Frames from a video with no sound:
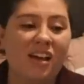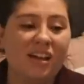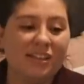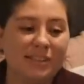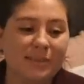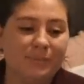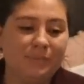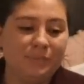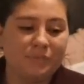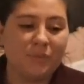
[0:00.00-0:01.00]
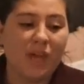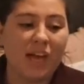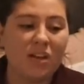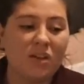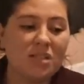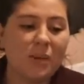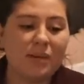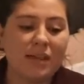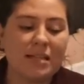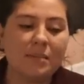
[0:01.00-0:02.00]
Um, and also I
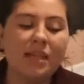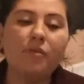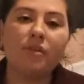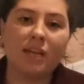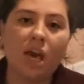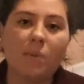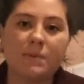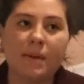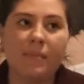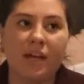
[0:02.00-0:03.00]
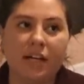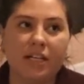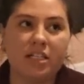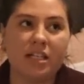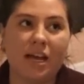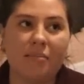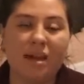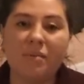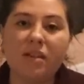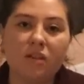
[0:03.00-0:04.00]
think something that really helps my marriage that
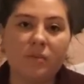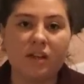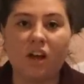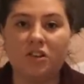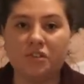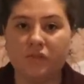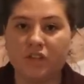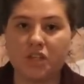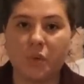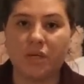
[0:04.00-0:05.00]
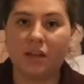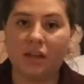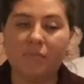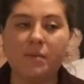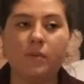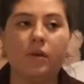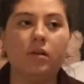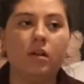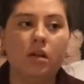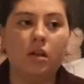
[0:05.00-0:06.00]
may be a little bit controversial and a lot of
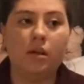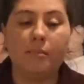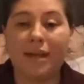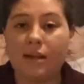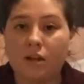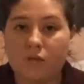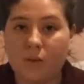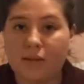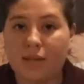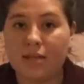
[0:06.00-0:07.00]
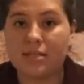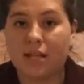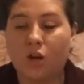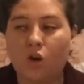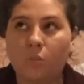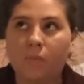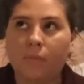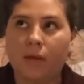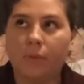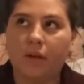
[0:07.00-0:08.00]
people may not agree with this and I hope
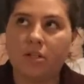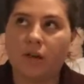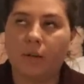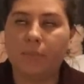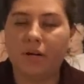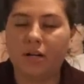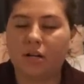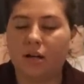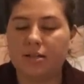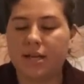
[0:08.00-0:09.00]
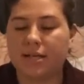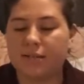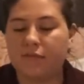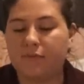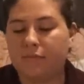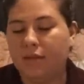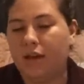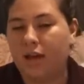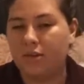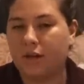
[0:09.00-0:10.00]
my words aren't put out of context of,
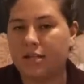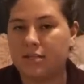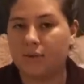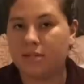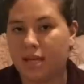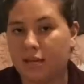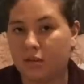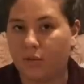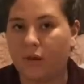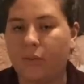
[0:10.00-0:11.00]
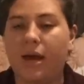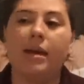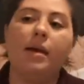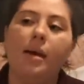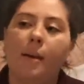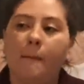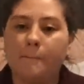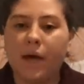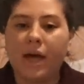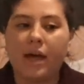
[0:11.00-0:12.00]
and you guys don't take it the wrong way.
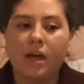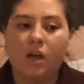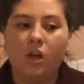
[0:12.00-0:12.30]
But